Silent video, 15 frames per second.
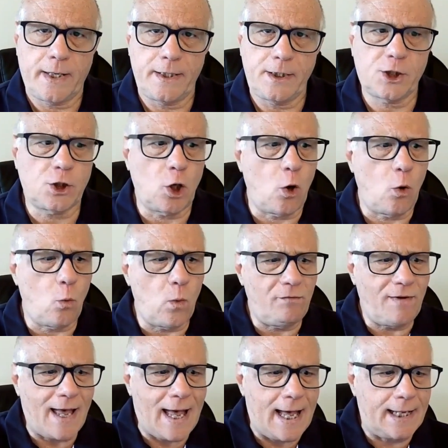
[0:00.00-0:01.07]
Okay, so
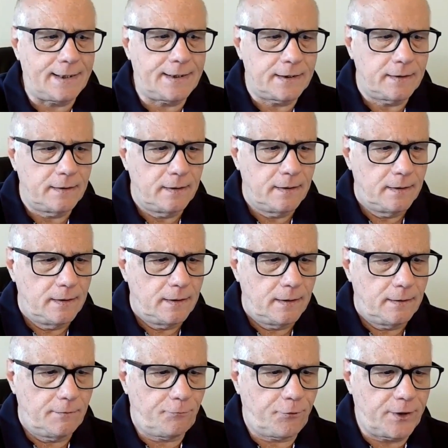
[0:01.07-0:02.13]
we've had,
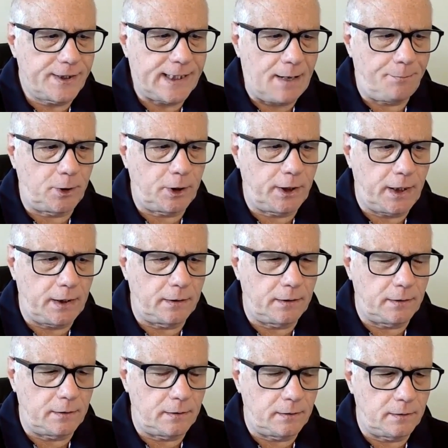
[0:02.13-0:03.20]
for example,
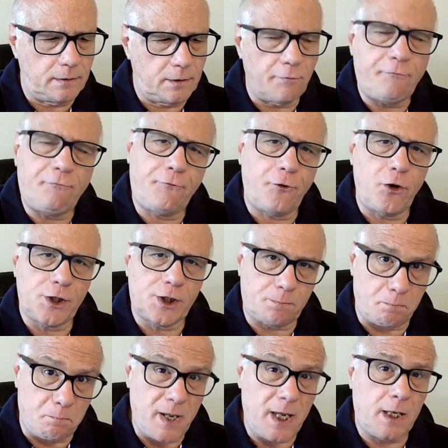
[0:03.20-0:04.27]
in the
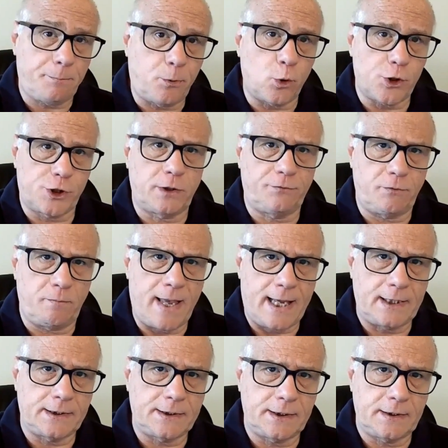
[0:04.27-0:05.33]
first big portion of
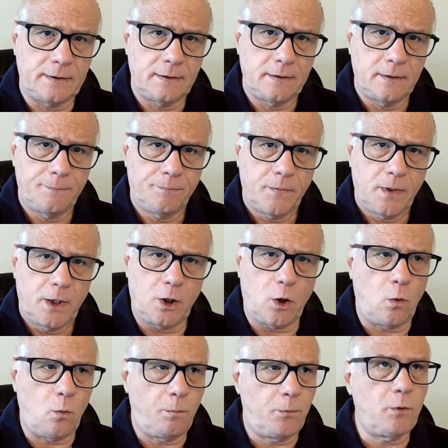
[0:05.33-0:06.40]
humanity,
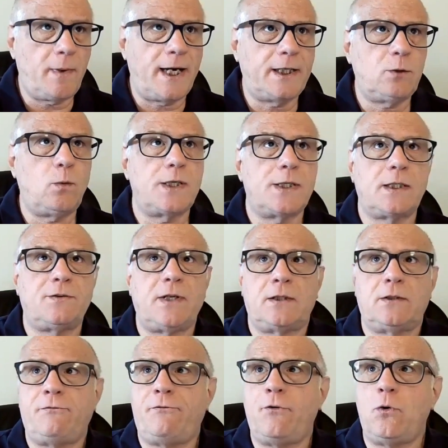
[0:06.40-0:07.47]
humanity was
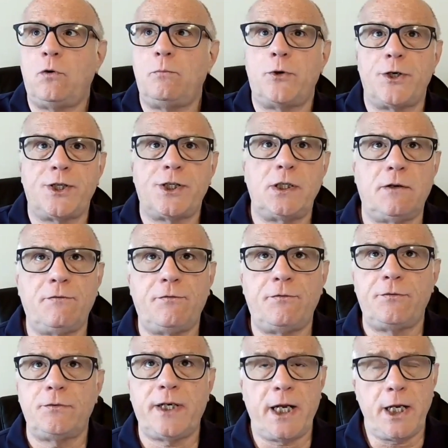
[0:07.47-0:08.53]
at the full mercy
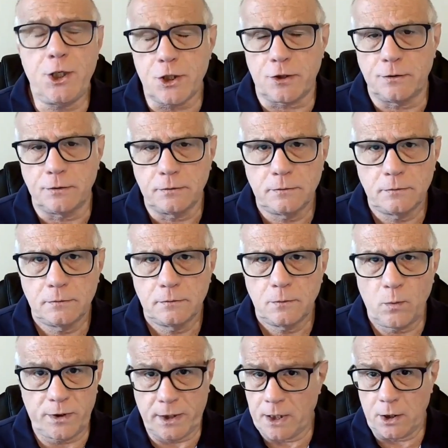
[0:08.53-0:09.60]
of nature.
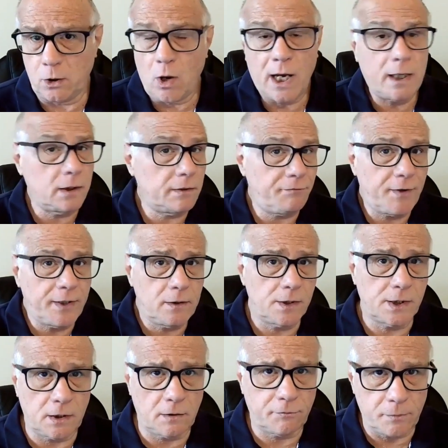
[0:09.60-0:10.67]
We didn't know how to defend
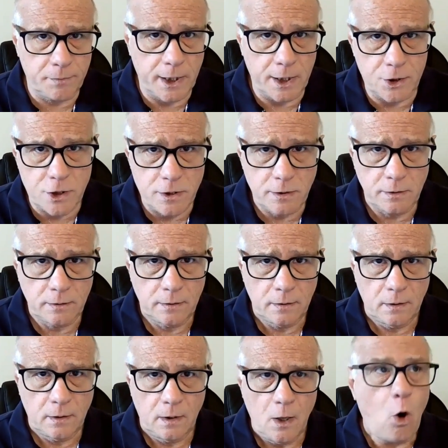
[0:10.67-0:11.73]
ourselves from nature
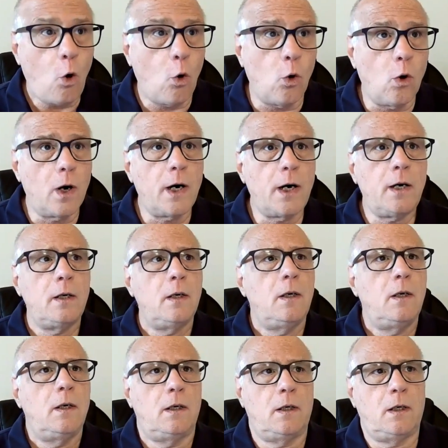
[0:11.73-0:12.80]
or
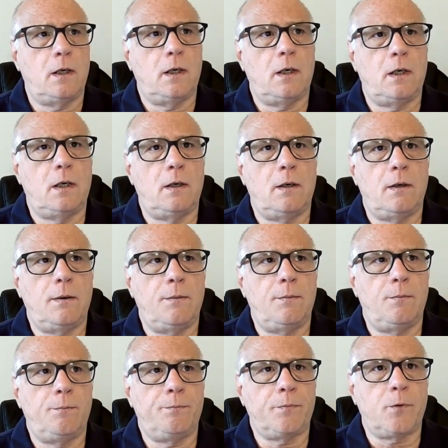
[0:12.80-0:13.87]

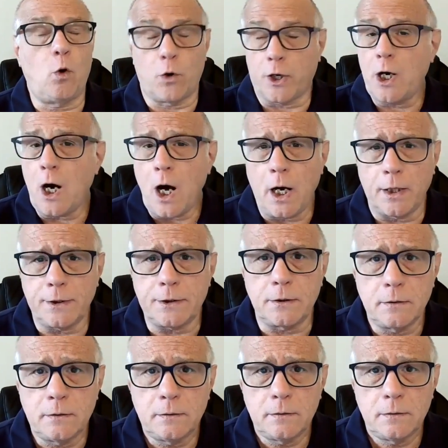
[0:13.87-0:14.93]
God.